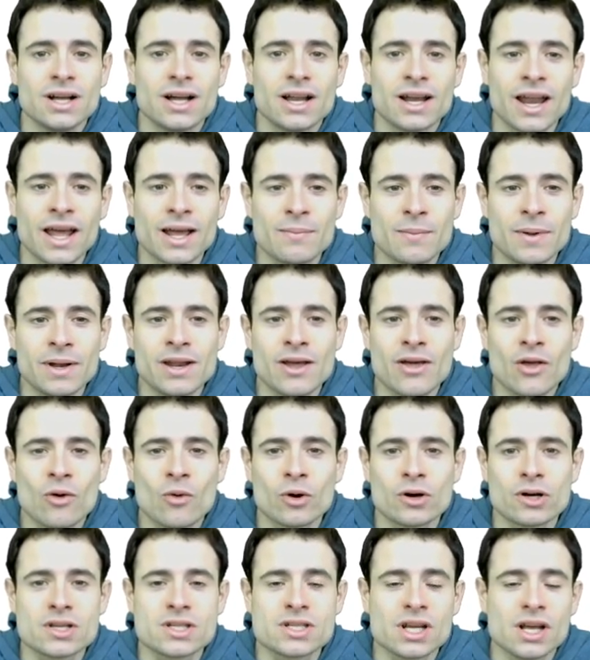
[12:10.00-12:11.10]
like many other
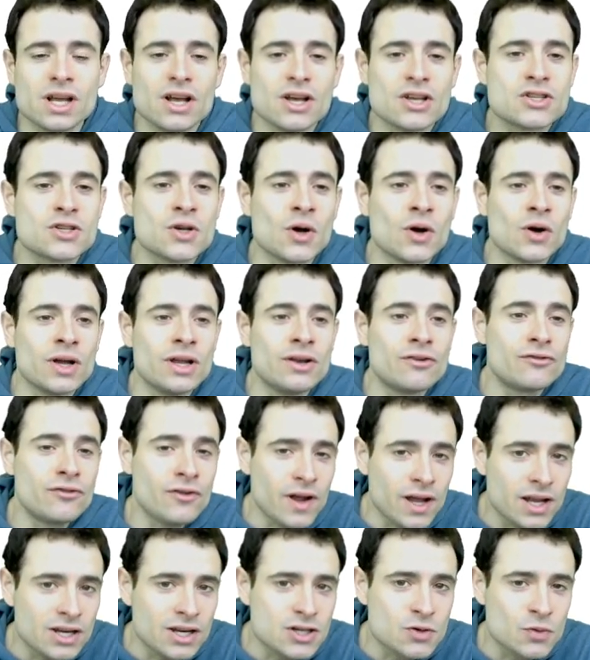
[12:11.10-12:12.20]
words. So in
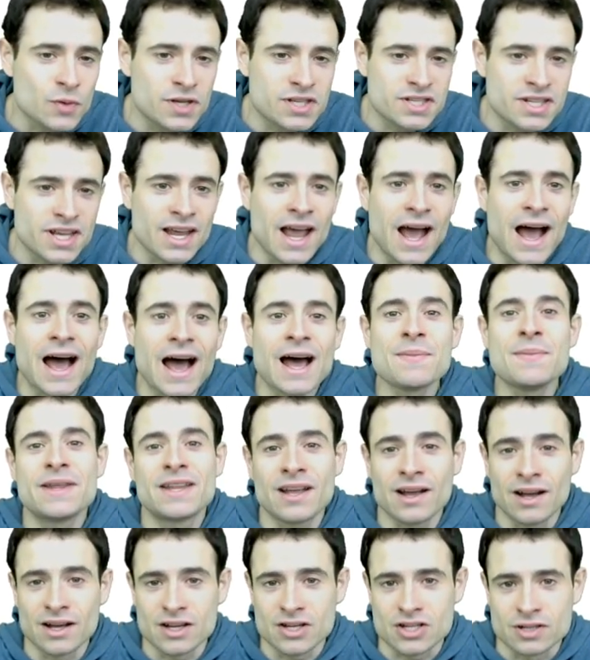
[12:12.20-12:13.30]
French, we say
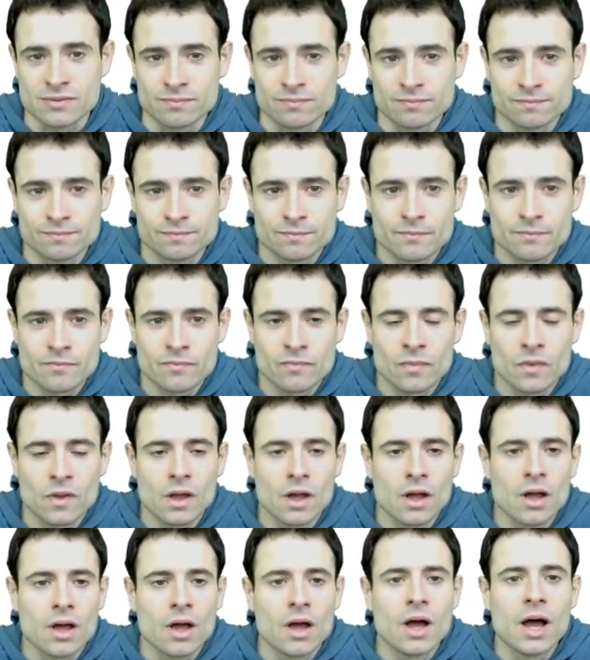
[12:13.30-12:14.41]
arbitrage.
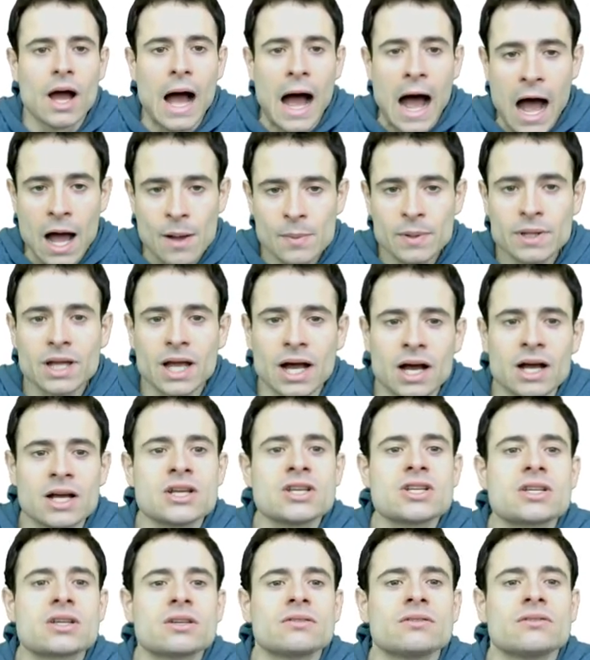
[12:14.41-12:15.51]

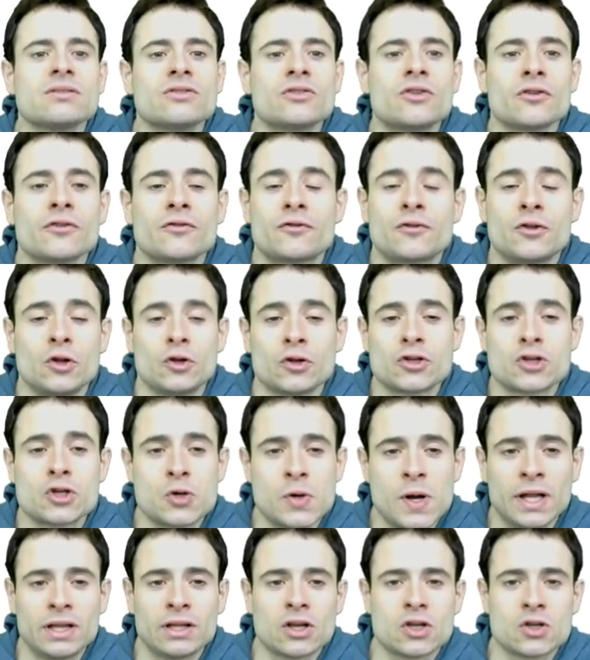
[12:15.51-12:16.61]
Arbitrage the, the
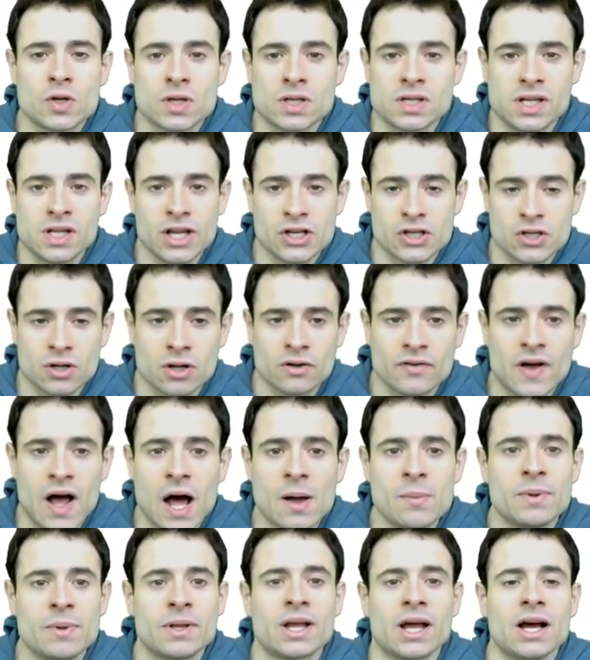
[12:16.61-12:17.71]
strict translation of
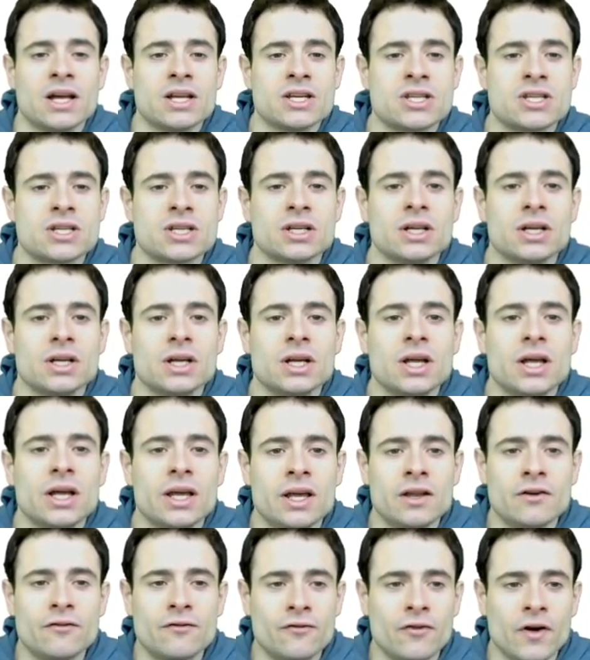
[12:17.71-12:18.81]
arbitrage
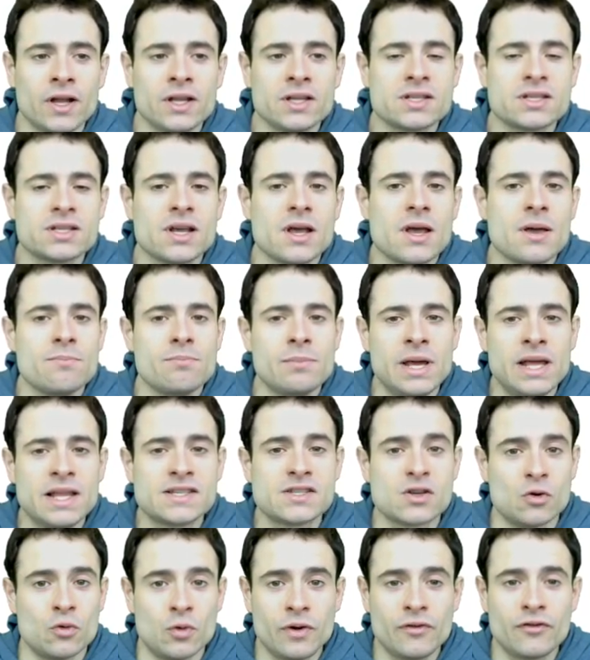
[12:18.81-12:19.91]
in France means
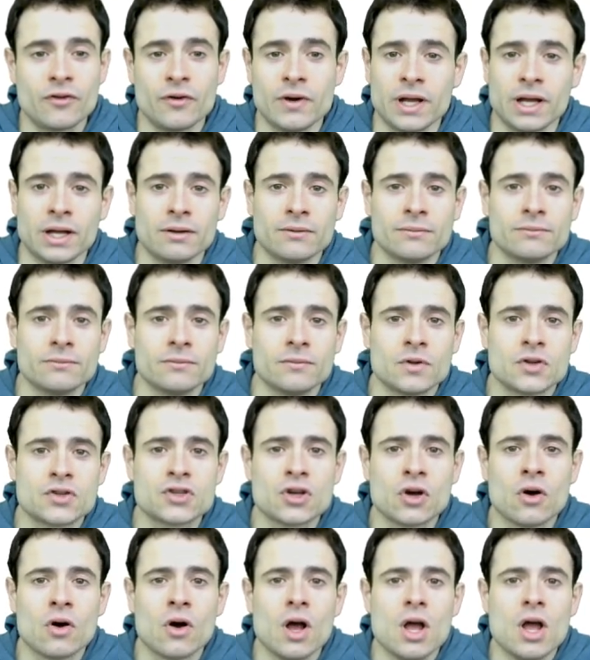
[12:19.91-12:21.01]
refereeing.
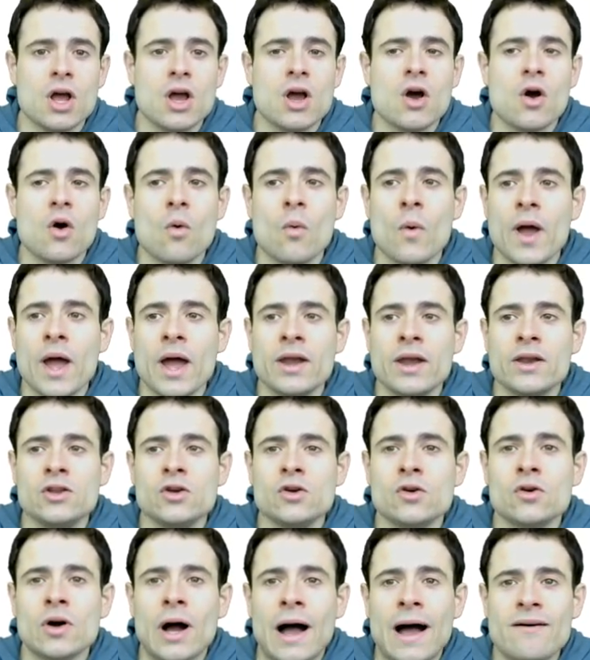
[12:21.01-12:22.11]
So when
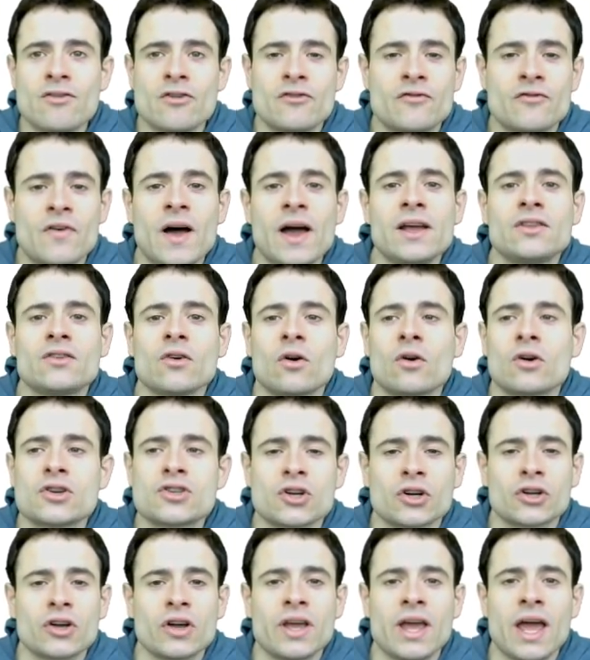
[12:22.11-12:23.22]
you have a fight or a
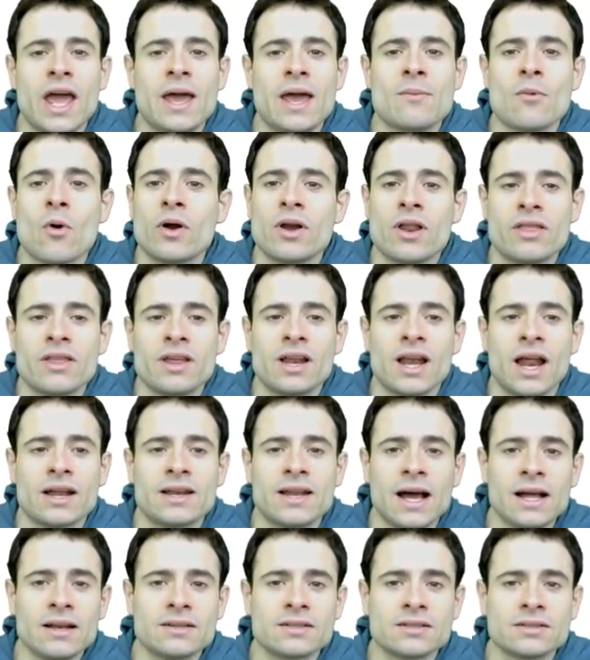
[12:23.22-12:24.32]
soccer game or anything like
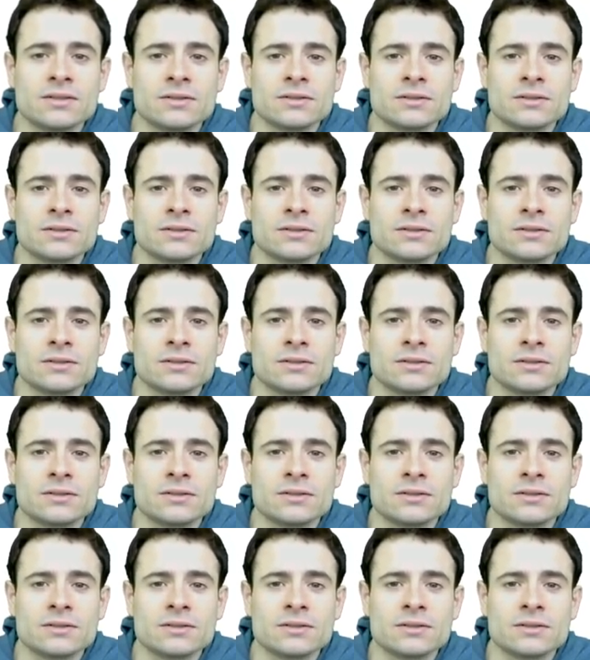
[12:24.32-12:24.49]
that,